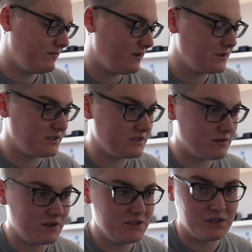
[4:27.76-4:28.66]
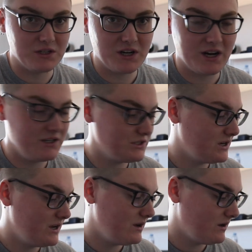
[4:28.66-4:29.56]
Focusing screens you can change.
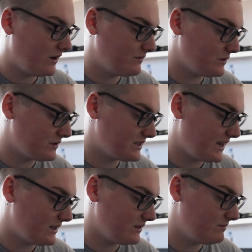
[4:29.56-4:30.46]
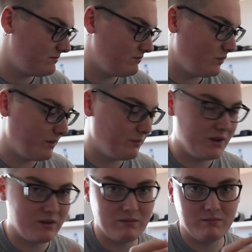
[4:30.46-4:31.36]
I've just got the standard one
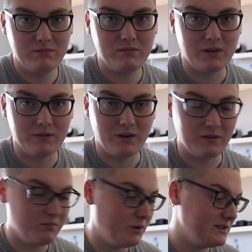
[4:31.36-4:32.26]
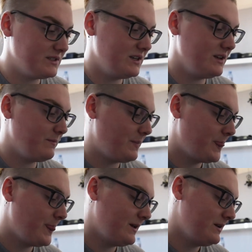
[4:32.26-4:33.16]
with the 5 points in it,
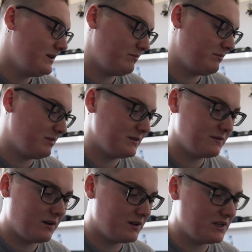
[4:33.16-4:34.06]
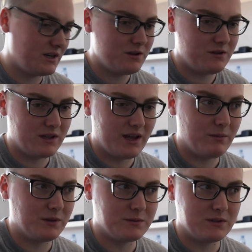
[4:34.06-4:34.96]
but as far as I know you can
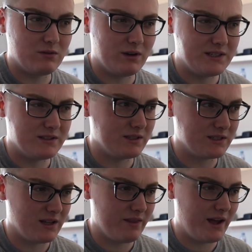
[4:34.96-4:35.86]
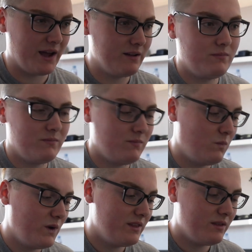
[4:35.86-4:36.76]
get ones with grids and things like that.
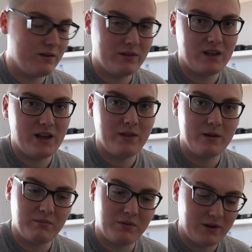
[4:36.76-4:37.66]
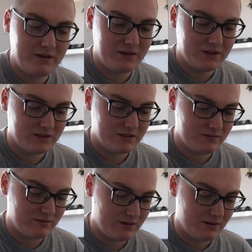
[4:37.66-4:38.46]
With the other previous